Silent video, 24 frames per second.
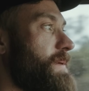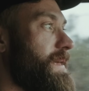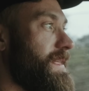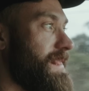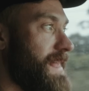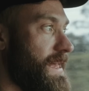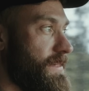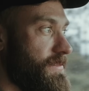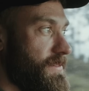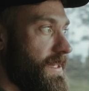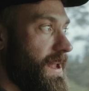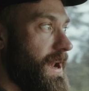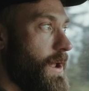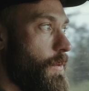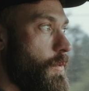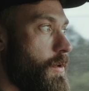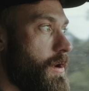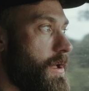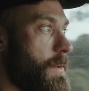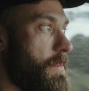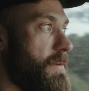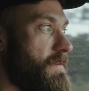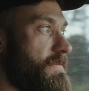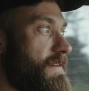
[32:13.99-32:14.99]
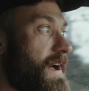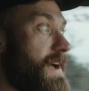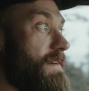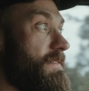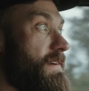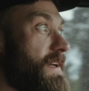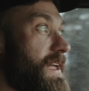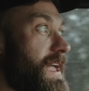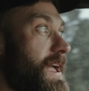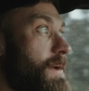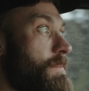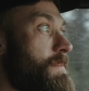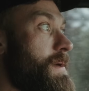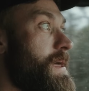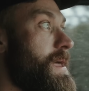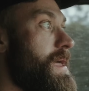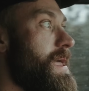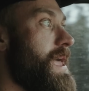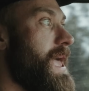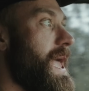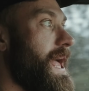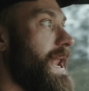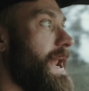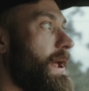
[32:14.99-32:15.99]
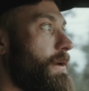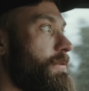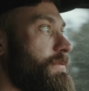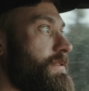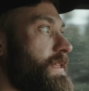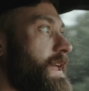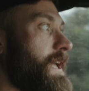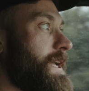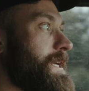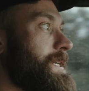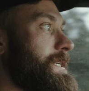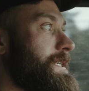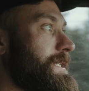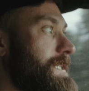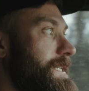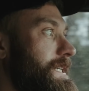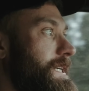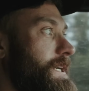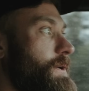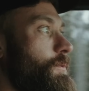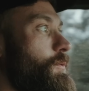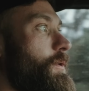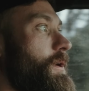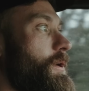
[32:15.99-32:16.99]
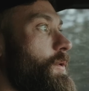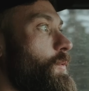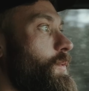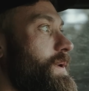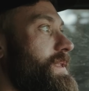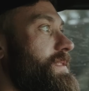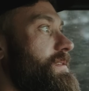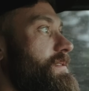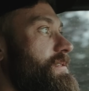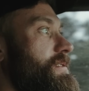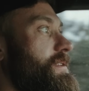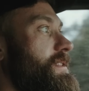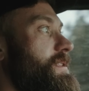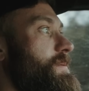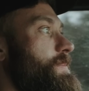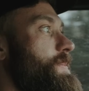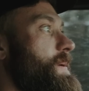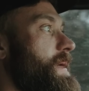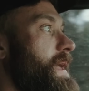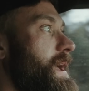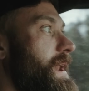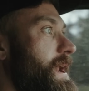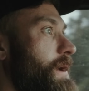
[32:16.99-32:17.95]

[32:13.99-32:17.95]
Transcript: Like last night I woke up at five a m and I was like, oh, I want to win this Olympia.